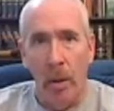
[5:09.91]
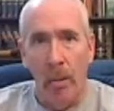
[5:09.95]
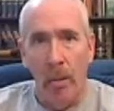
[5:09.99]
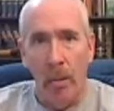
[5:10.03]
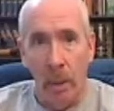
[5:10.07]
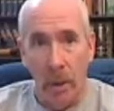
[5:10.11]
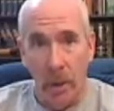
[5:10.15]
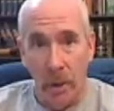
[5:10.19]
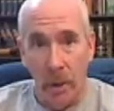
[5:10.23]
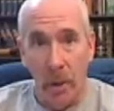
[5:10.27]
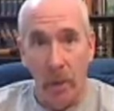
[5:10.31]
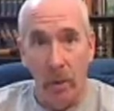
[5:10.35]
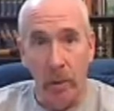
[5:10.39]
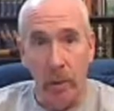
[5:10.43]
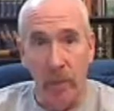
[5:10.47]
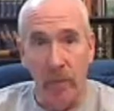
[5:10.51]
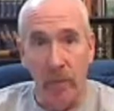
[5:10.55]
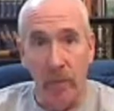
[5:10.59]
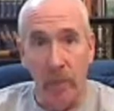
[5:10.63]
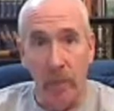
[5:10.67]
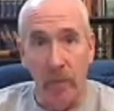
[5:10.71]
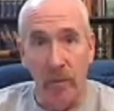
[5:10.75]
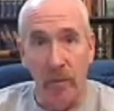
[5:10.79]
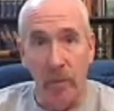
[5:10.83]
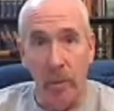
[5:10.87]
basically
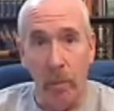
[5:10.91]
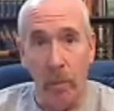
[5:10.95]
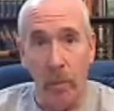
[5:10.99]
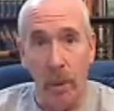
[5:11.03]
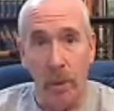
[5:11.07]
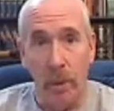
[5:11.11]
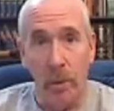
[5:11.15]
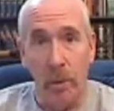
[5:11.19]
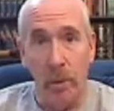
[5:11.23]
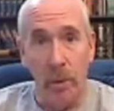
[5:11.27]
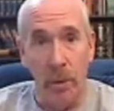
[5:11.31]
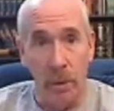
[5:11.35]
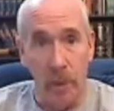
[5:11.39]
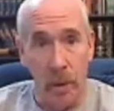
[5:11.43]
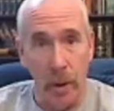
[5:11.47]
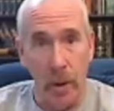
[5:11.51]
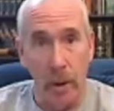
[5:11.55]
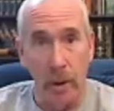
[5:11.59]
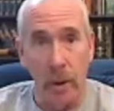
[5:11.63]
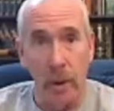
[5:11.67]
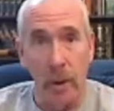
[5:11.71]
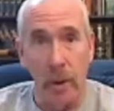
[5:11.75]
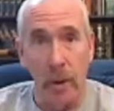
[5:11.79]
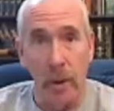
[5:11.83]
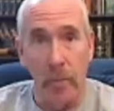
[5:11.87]
for information to
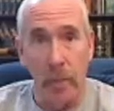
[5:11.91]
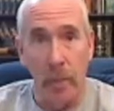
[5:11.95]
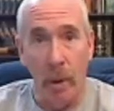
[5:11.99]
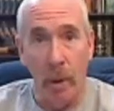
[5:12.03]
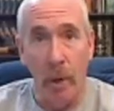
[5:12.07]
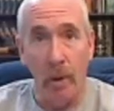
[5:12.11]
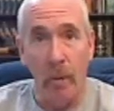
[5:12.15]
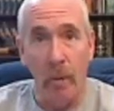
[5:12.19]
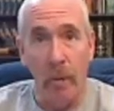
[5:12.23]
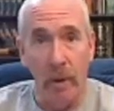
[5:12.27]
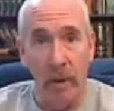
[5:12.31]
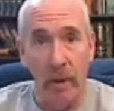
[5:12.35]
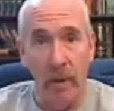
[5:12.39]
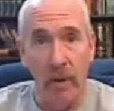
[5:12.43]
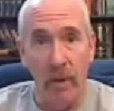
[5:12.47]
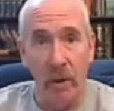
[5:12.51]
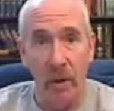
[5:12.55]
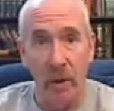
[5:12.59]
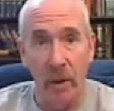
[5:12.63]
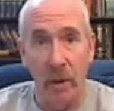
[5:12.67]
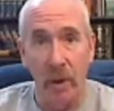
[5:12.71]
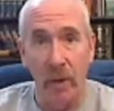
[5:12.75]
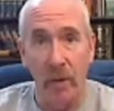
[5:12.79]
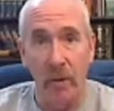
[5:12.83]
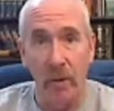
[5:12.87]
use compiling the
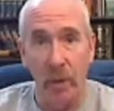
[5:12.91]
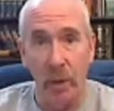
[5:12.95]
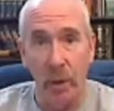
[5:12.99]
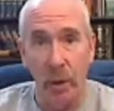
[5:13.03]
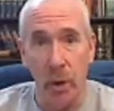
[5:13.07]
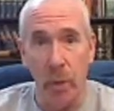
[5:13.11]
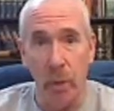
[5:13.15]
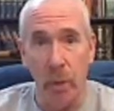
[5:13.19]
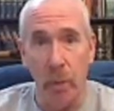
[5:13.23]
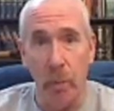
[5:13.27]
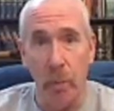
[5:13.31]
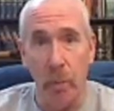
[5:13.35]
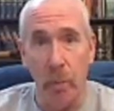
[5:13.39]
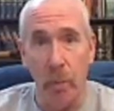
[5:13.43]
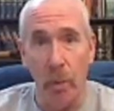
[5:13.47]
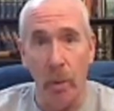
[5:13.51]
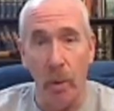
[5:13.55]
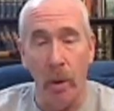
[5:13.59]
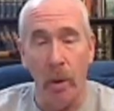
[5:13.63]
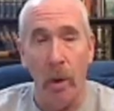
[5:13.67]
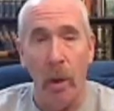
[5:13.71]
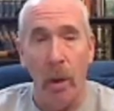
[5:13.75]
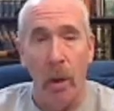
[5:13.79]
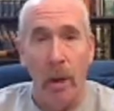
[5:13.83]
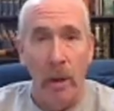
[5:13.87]
investigative consumer
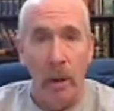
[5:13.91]
report.